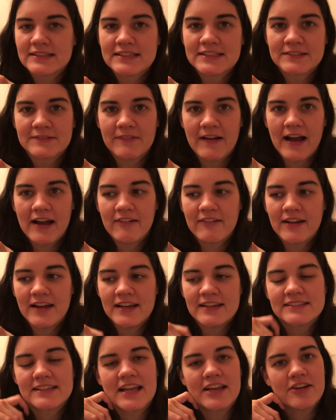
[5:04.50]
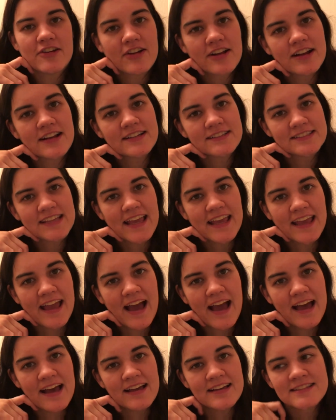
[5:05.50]
of this virus, and you're gonna say
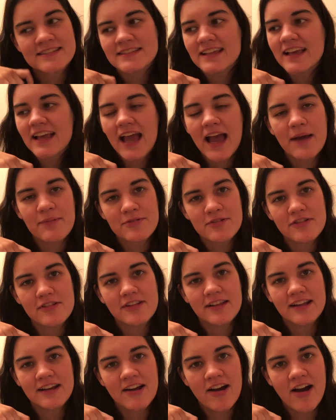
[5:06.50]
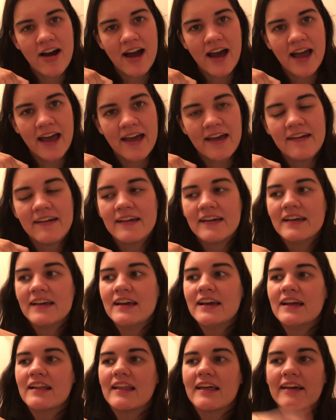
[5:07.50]
yes, like absolutely not.
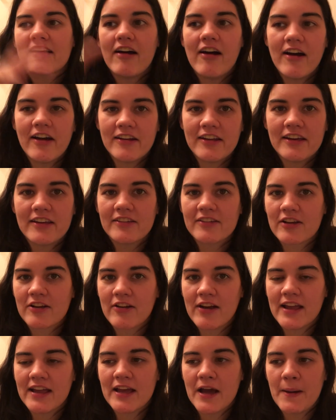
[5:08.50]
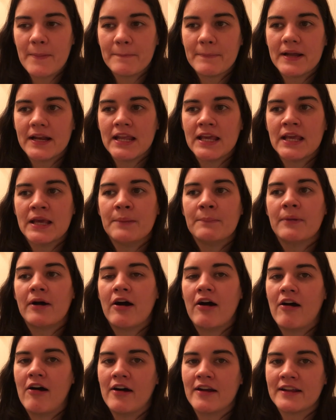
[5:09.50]
Like Honda is a great company,
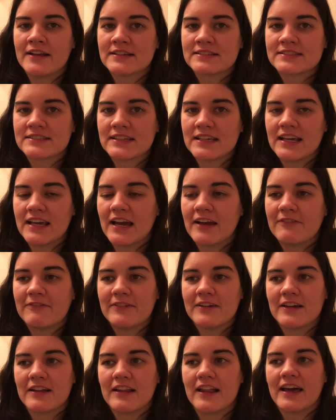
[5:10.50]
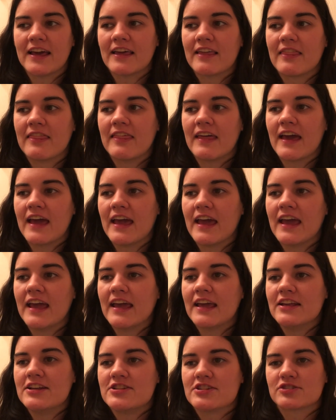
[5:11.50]
but honestly, I feel like
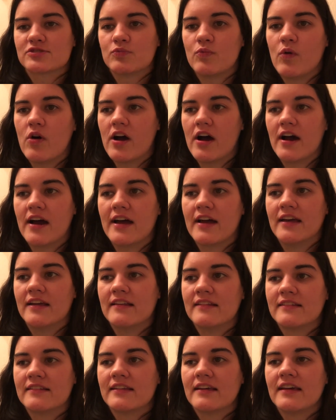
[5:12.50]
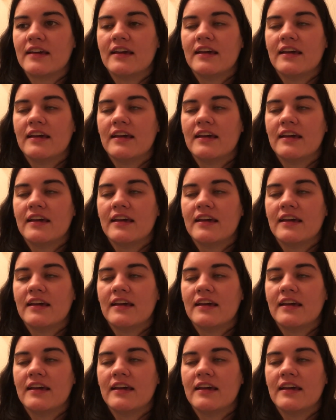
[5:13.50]
they just want